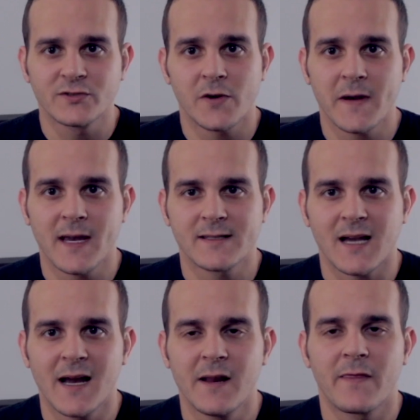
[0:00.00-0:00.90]
All joking
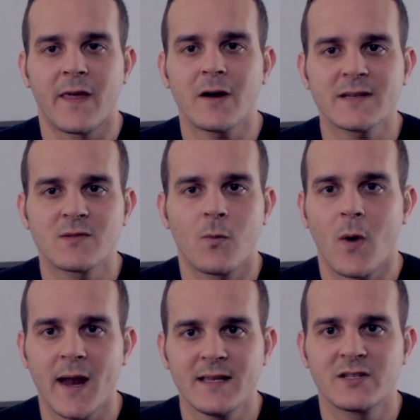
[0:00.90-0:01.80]
aside, there is
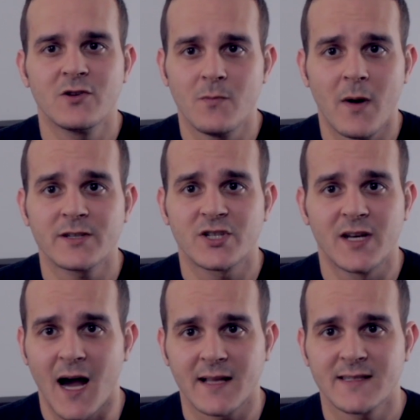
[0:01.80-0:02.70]
way too much
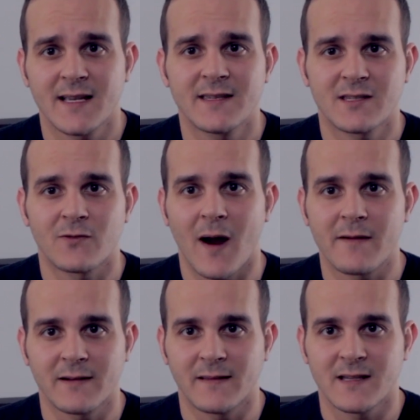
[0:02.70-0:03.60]
nonsense
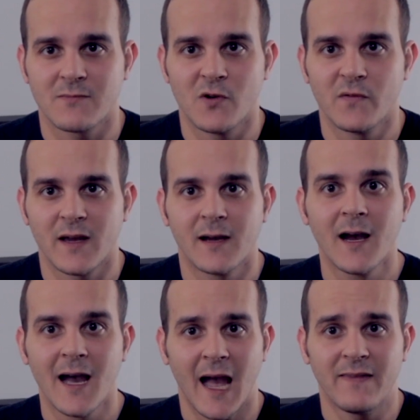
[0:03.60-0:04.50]
surrounding this movie.
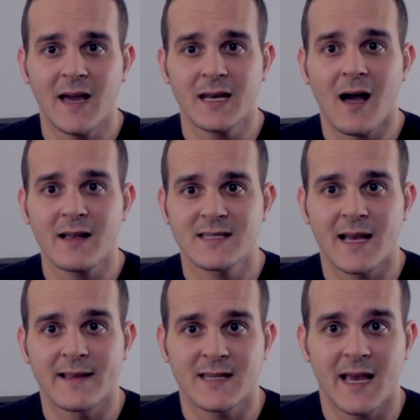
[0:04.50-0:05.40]
And that
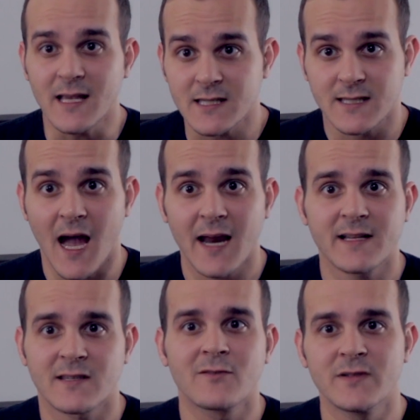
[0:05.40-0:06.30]
nonsense is not
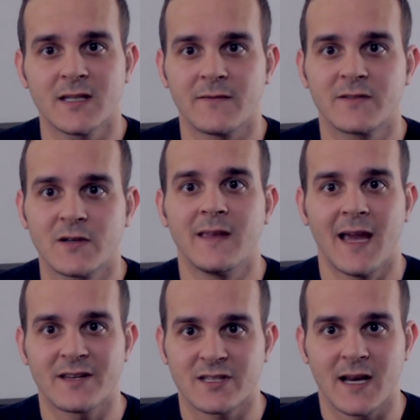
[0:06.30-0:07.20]
exclusive to the
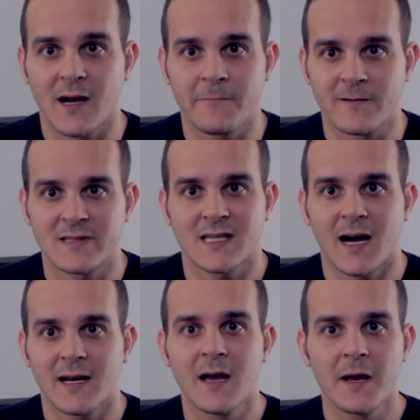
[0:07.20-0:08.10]
SJW
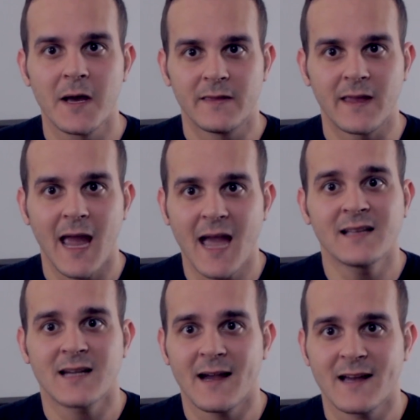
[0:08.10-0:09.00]
side. The
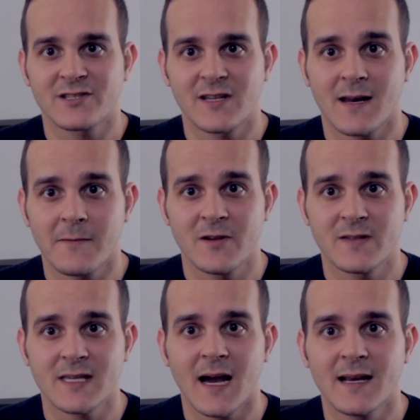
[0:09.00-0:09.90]
anti-SJW
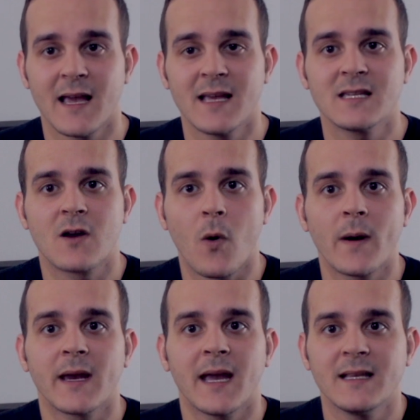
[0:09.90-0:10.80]
side is
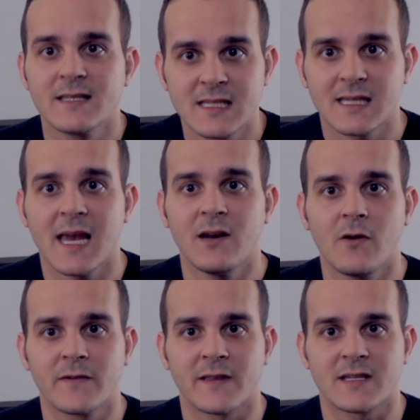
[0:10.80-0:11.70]
going insane
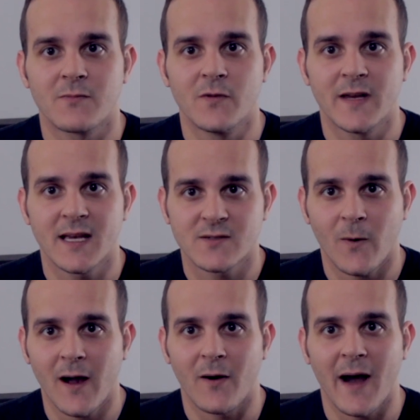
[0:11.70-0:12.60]
over this movie as
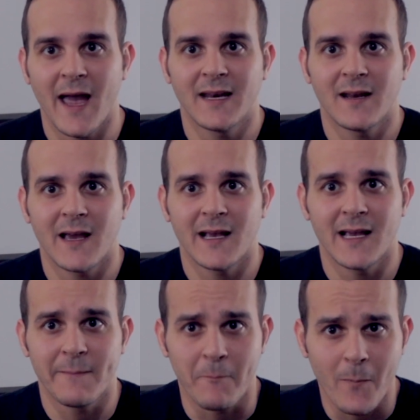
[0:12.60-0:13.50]
well. And
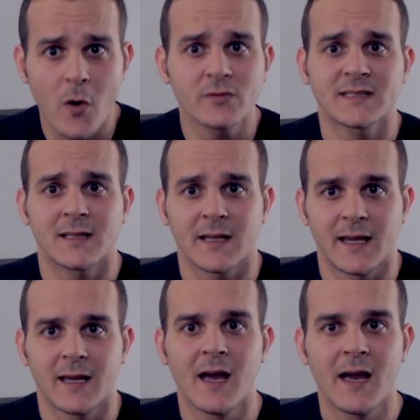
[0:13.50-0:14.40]

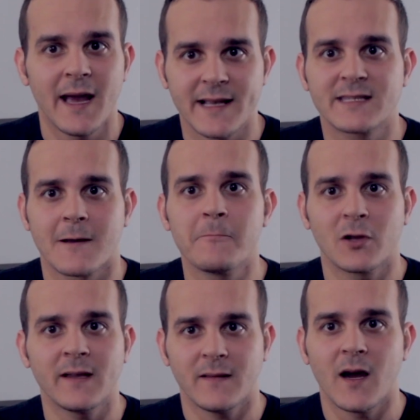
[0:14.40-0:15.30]
mostly, it's
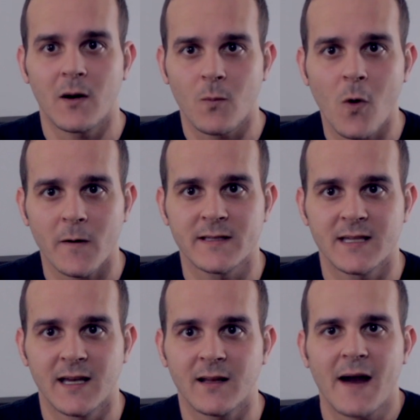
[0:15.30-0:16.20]
completely
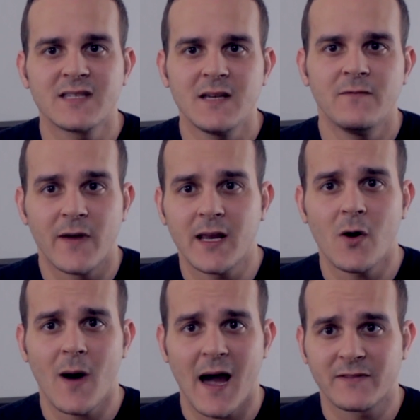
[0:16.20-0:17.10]
unwarranted. I've seen
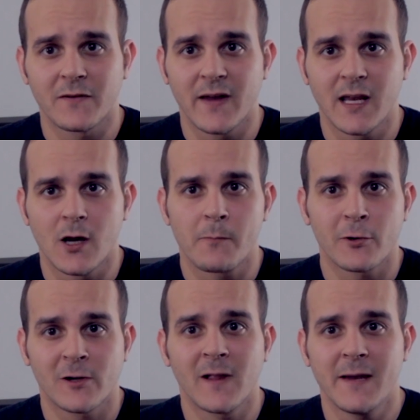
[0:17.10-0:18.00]
video after video
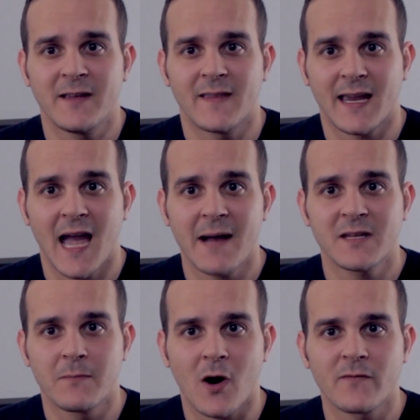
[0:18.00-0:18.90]
proclaiming that
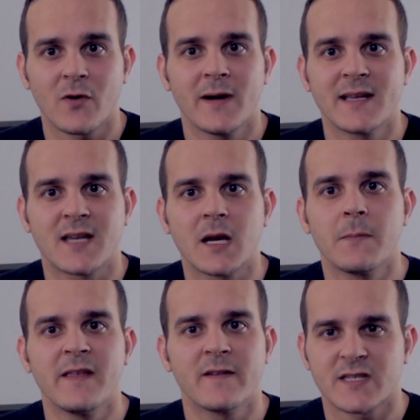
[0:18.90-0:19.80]
Captain Marvel is going to
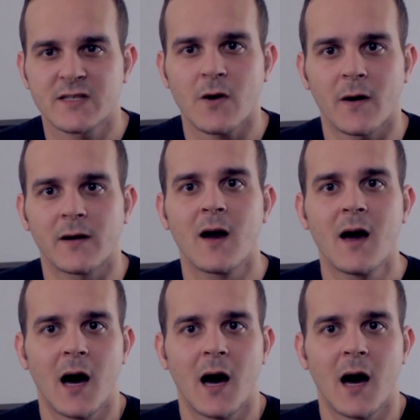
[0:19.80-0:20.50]
be the start